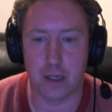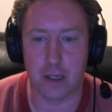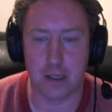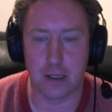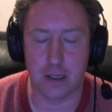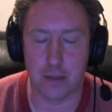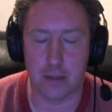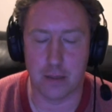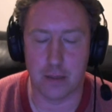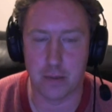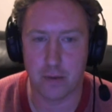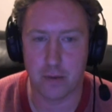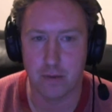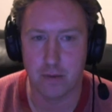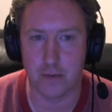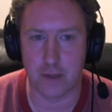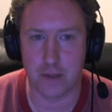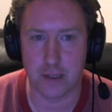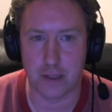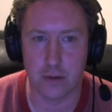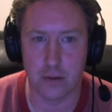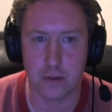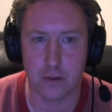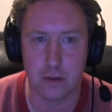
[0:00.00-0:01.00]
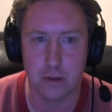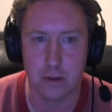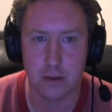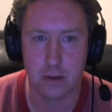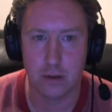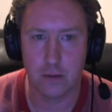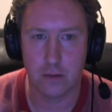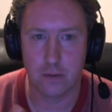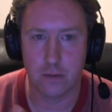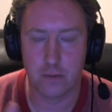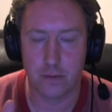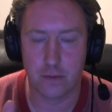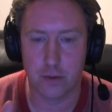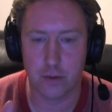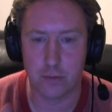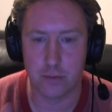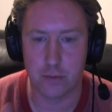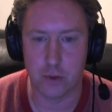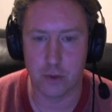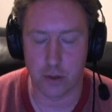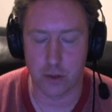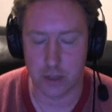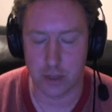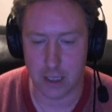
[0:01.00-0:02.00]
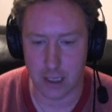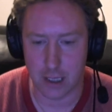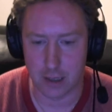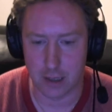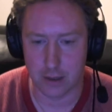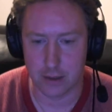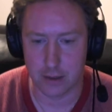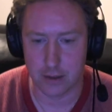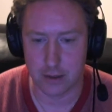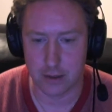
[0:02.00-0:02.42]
clip of a video from George Carlin.